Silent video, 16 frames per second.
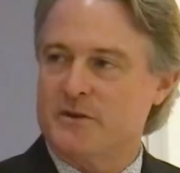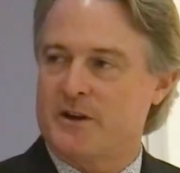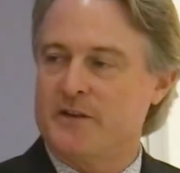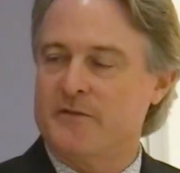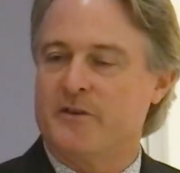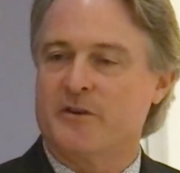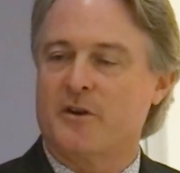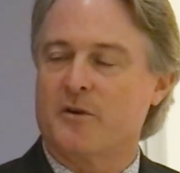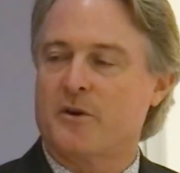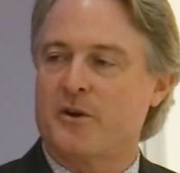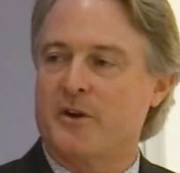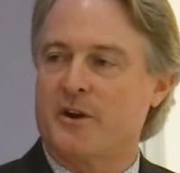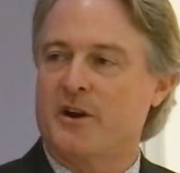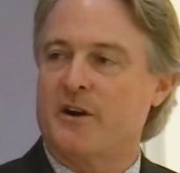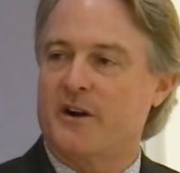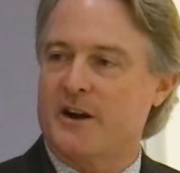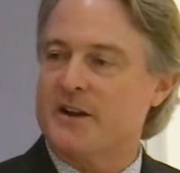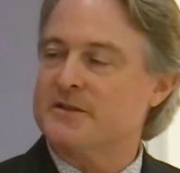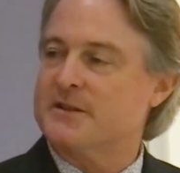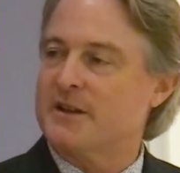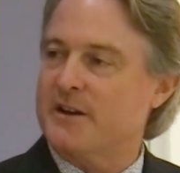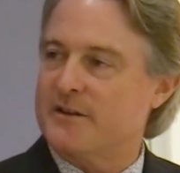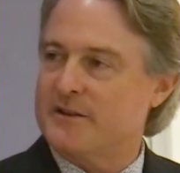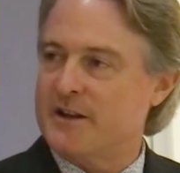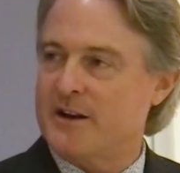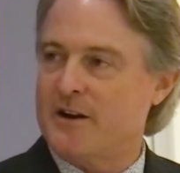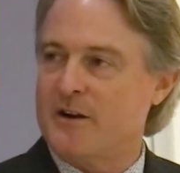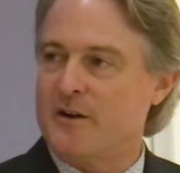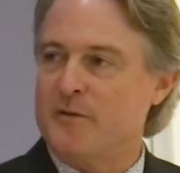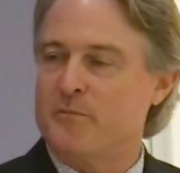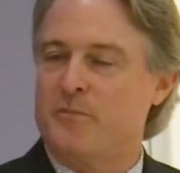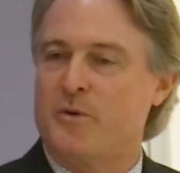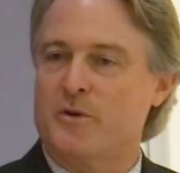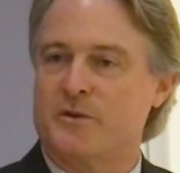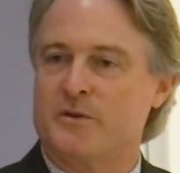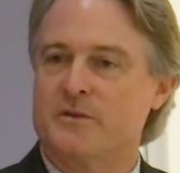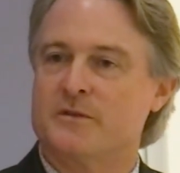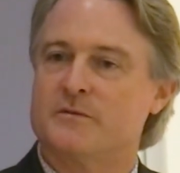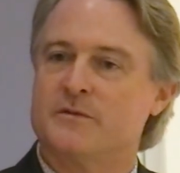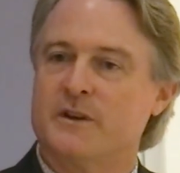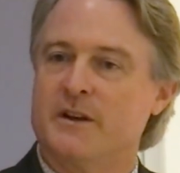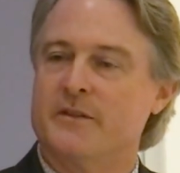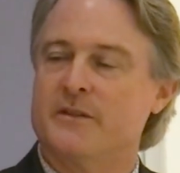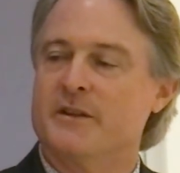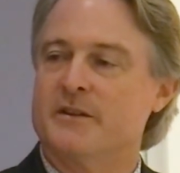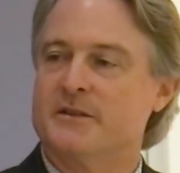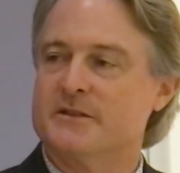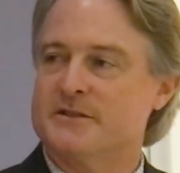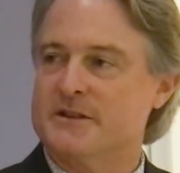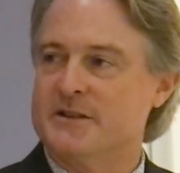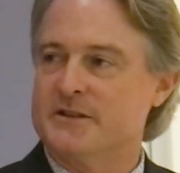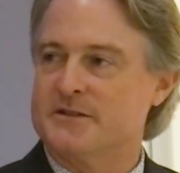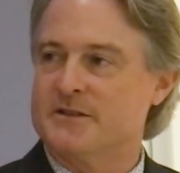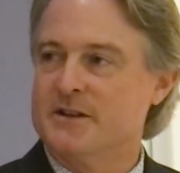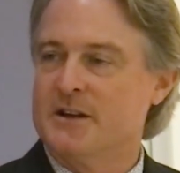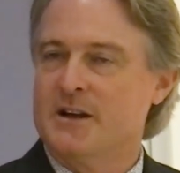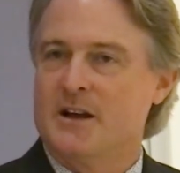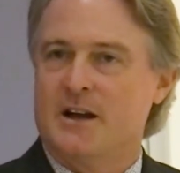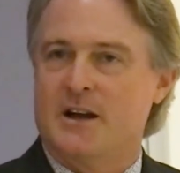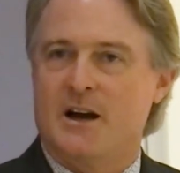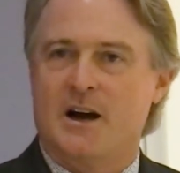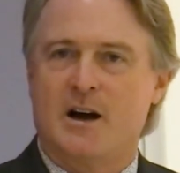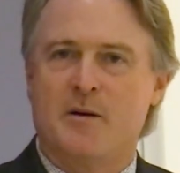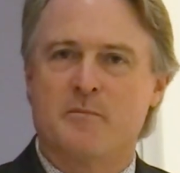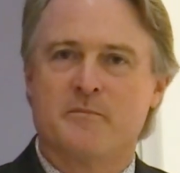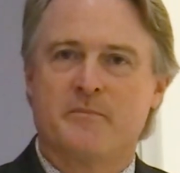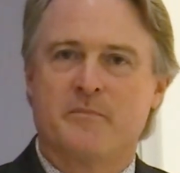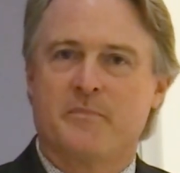looking for non-coding RNAs that are important in the disease. You